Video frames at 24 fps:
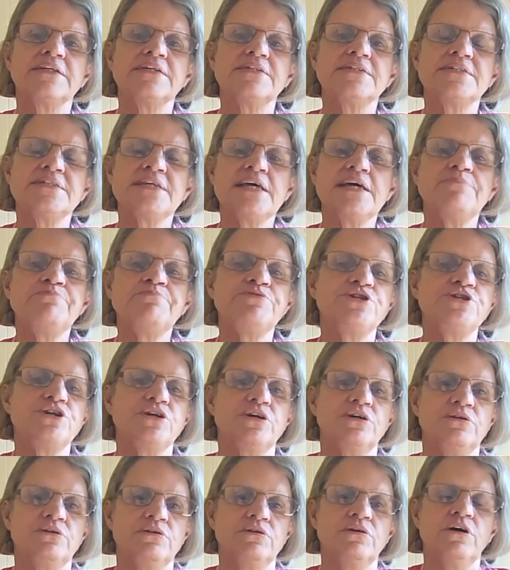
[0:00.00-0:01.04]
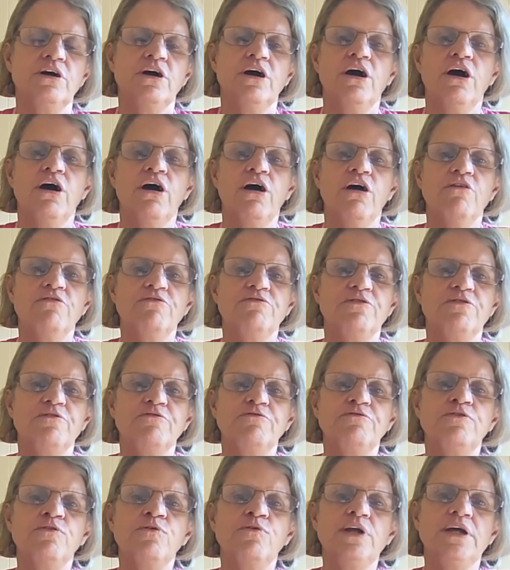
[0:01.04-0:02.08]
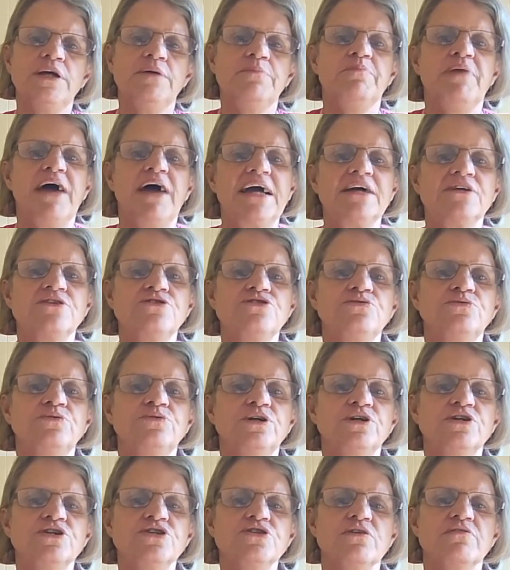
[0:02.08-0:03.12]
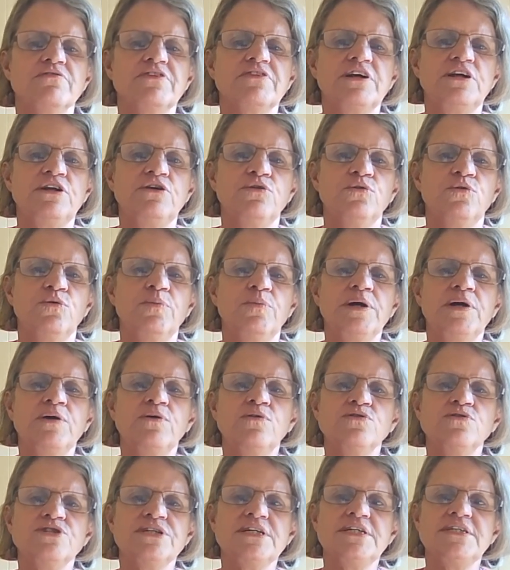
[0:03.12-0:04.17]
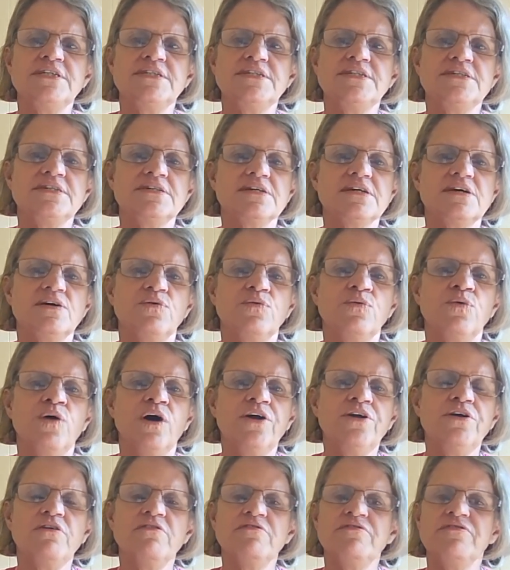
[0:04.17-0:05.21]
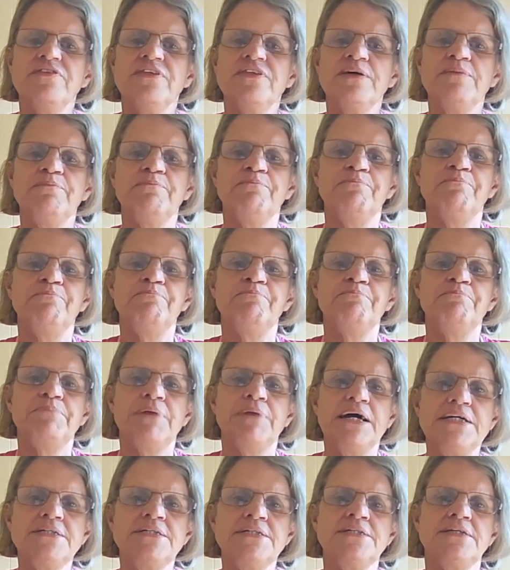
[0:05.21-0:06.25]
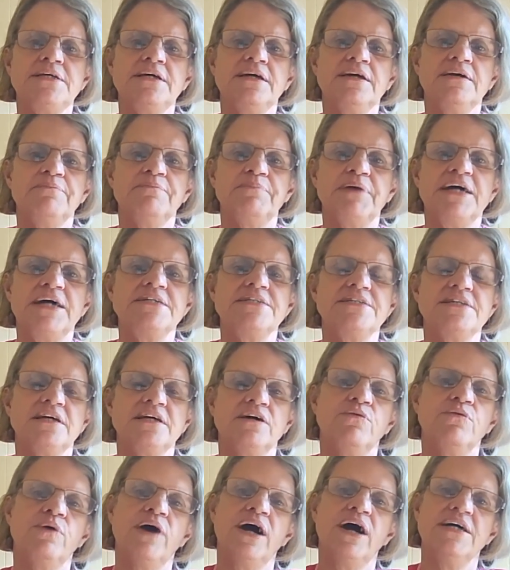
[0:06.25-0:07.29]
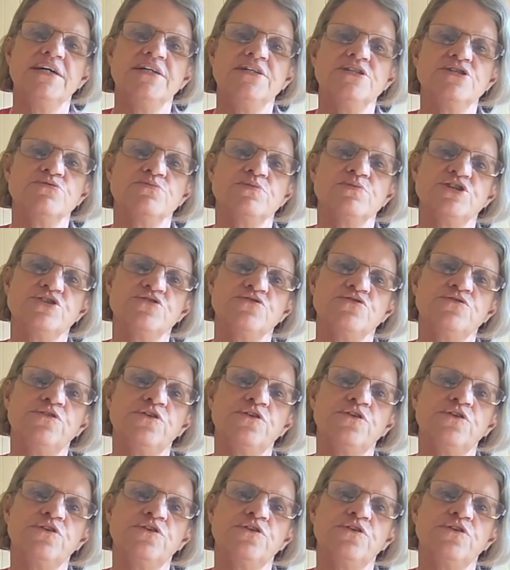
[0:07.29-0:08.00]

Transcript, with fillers: deception of falling back to works of the law because it's one of the basic, basic ways which